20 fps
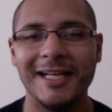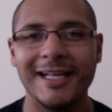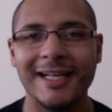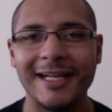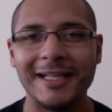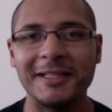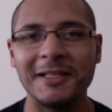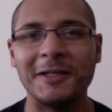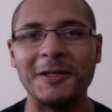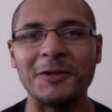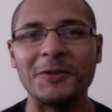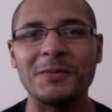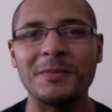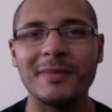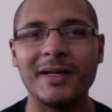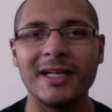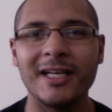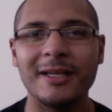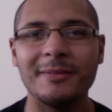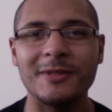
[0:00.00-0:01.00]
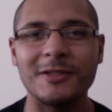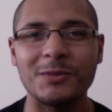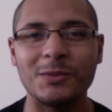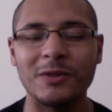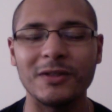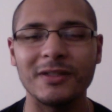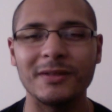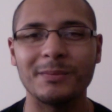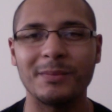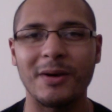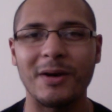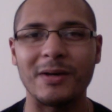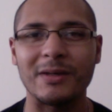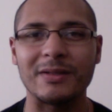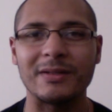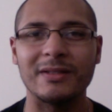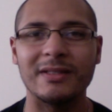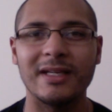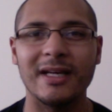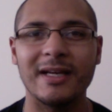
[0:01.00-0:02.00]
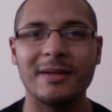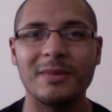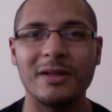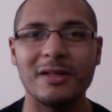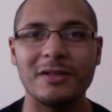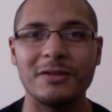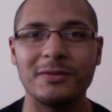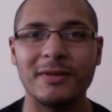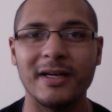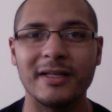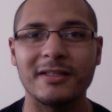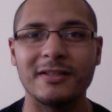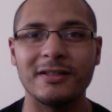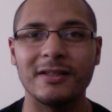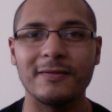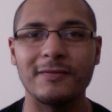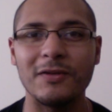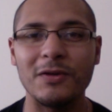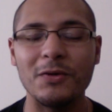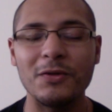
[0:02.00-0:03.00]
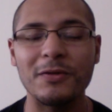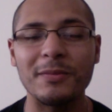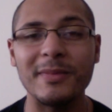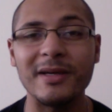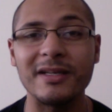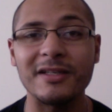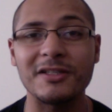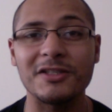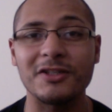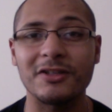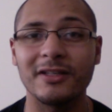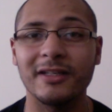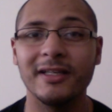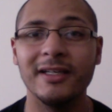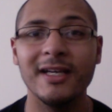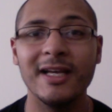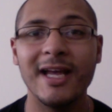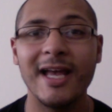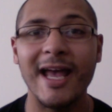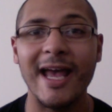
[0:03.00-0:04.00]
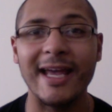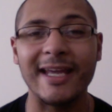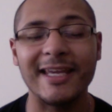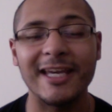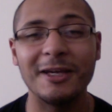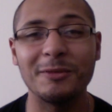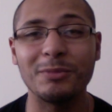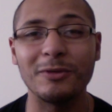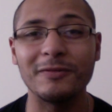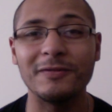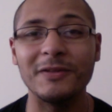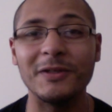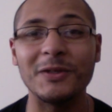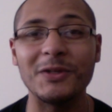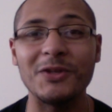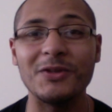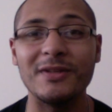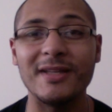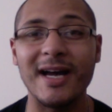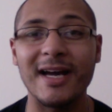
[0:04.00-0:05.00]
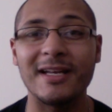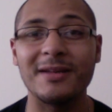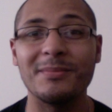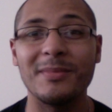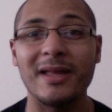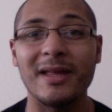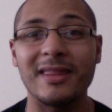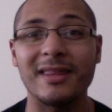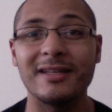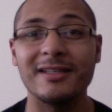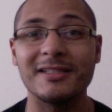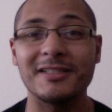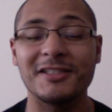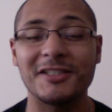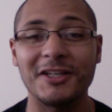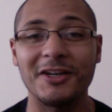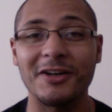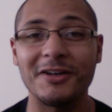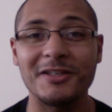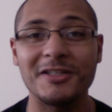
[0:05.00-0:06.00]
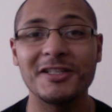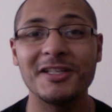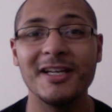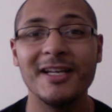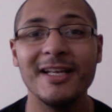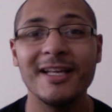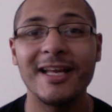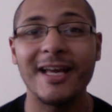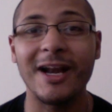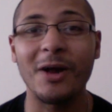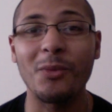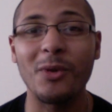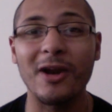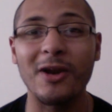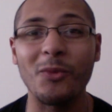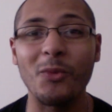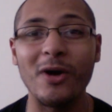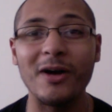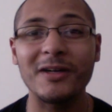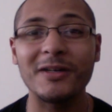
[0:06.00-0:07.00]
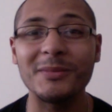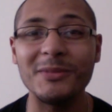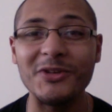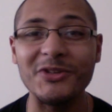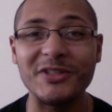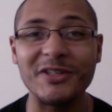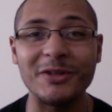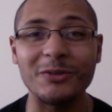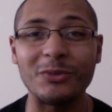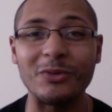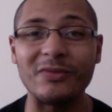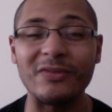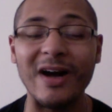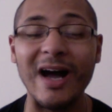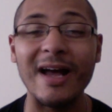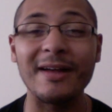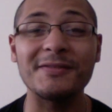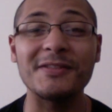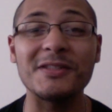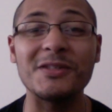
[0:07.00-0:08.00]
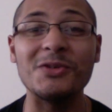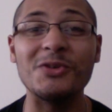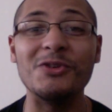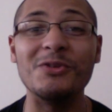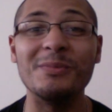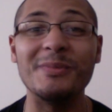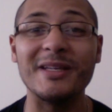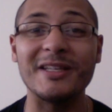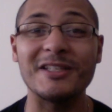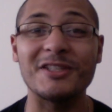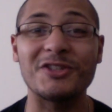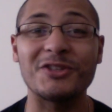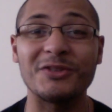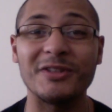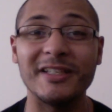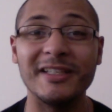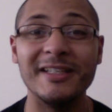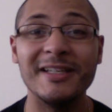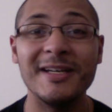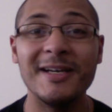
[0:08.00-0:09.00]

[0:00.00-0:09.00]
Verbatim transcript: Hello, my name is William Parker, and I am the Director of Youth Ministry at Capleville United Methodist Church. And I want to welcome you to the Revive Student Ministry